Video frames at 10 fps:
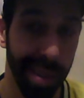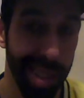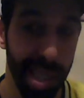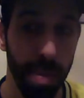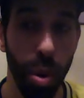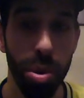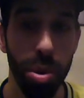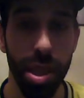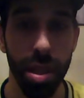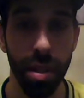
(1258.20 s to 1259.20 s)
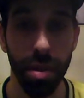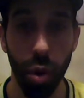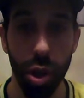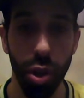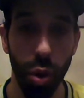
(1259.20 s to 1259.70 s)
unless it's postseason
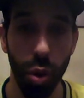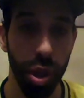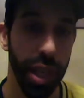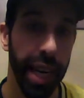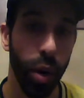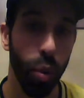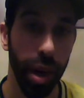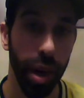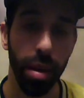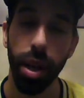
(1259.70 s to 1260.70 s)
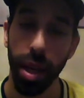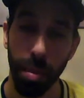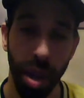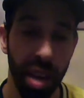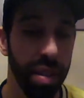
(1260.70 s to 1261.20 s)
where you know that you got to win,
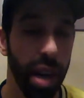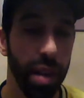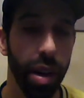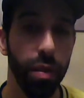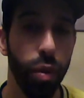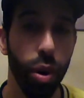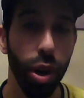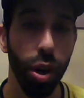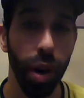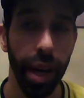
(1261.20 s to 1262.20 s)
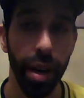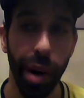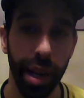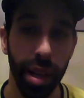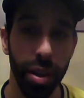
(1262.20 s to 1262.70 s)
play 5-on-4. Go ahead.
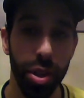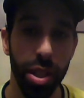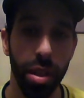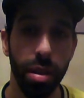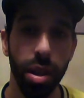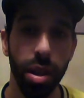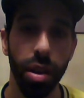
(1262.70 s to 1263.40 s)
Regular season